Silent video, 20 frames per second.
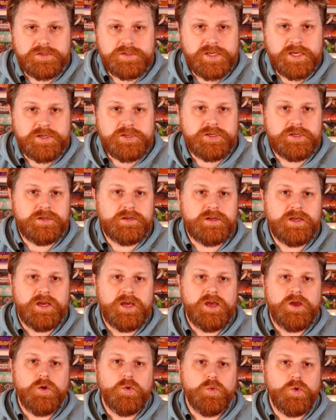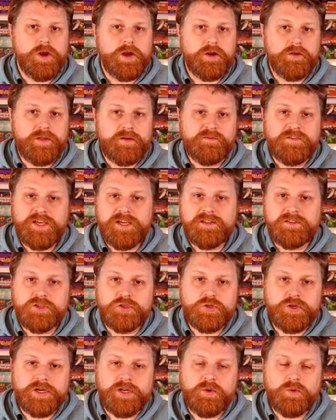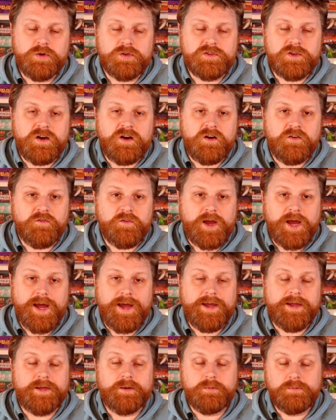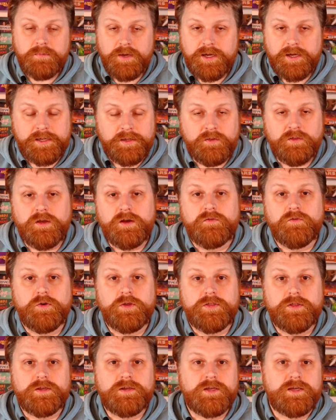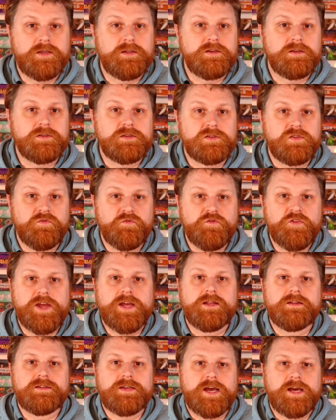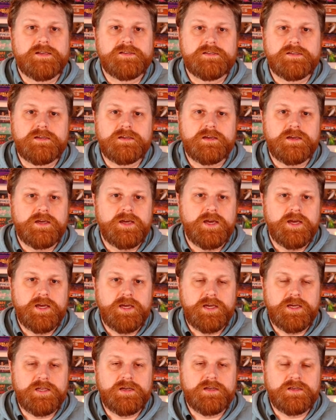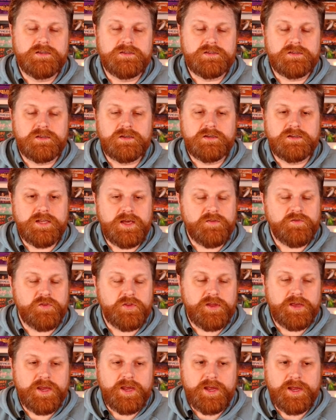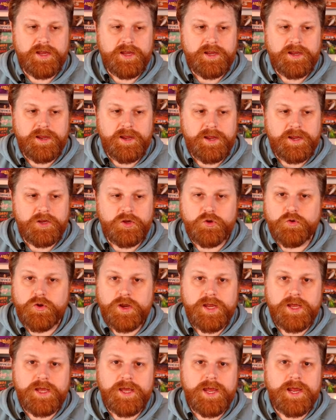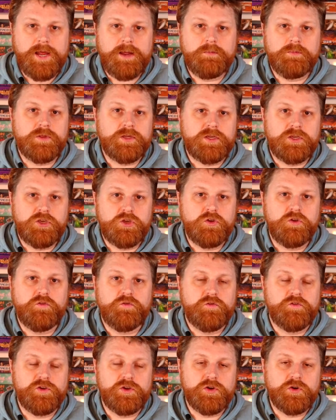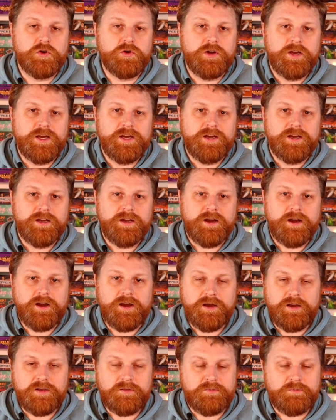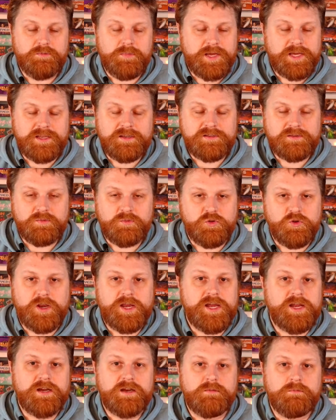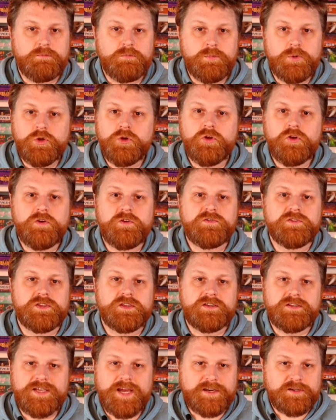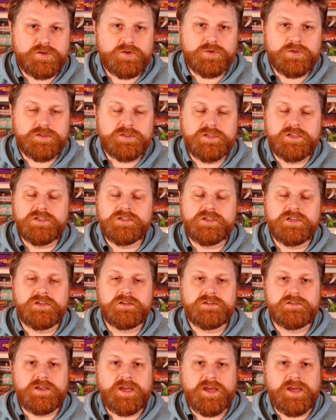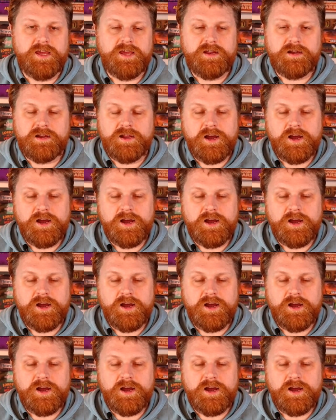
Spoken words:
session, where they've taken the training wheels off, I am in love with it. It is fantastic. It is definitely a great game that you feel making some great moves and tactical decisions and